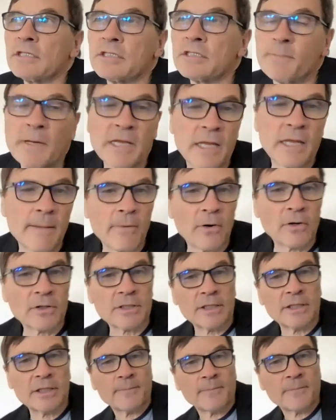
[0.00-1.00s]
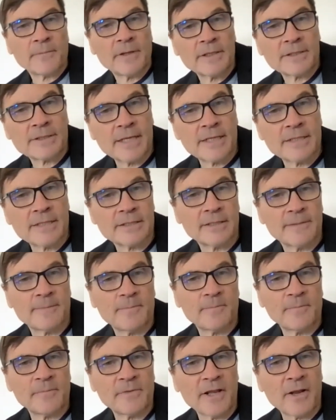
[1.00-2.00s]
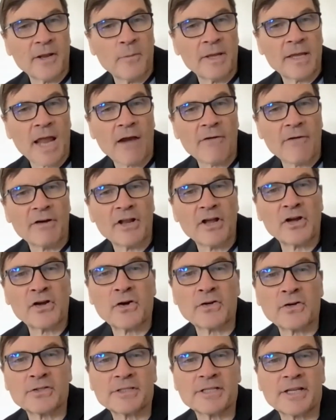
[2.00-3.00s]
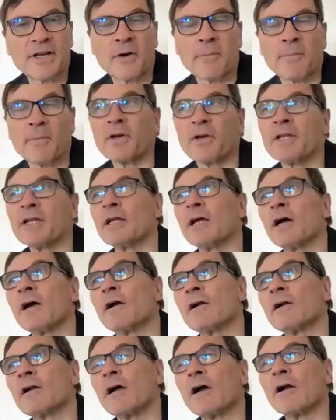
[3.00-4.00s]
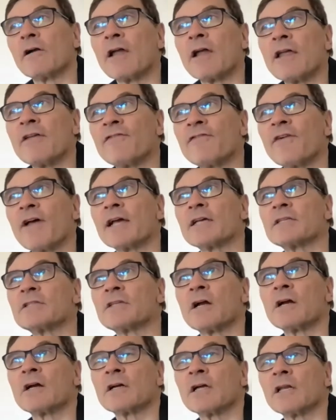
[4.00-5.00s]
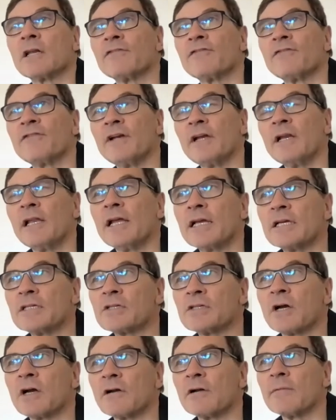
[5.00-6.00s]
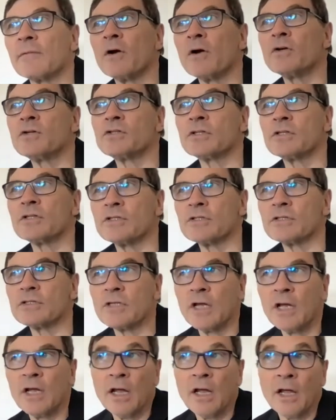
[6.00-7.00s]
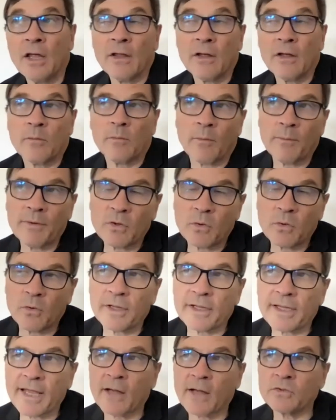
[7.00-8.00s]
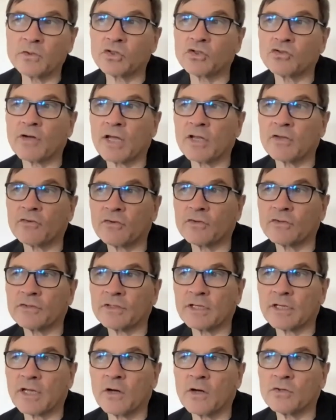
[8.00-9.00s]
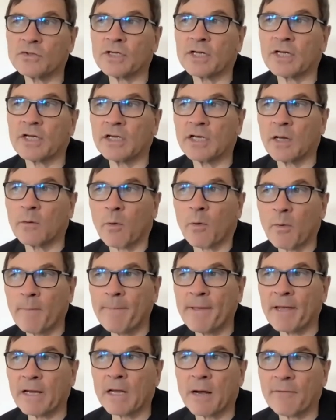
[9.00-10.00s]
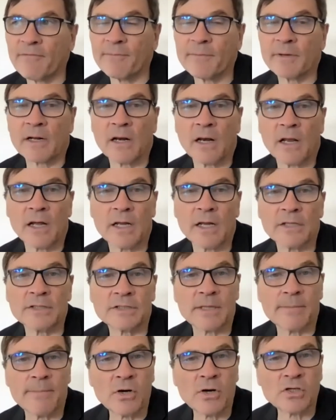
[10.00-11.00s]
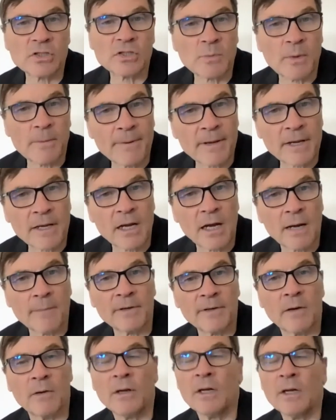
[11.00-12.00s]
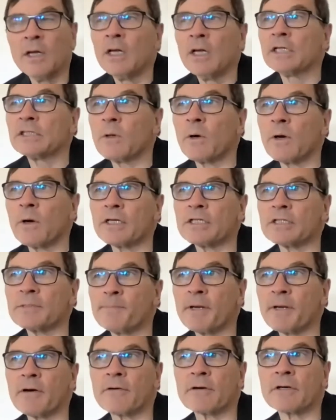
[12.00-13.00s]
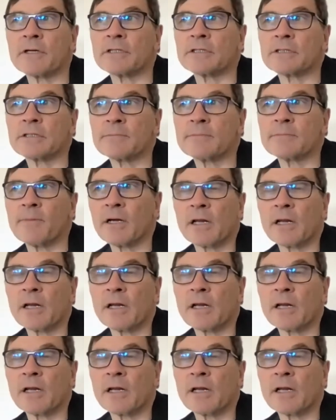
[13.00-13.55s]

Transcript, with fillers: the speaking body in a sense. You know, we carry the unconscious in our body, our, our affects, our kind of feelings, our emotions, what we call the counter transference in coaching, you know, what we pick up from the clients, the emotions we pick up, you know. So I experience my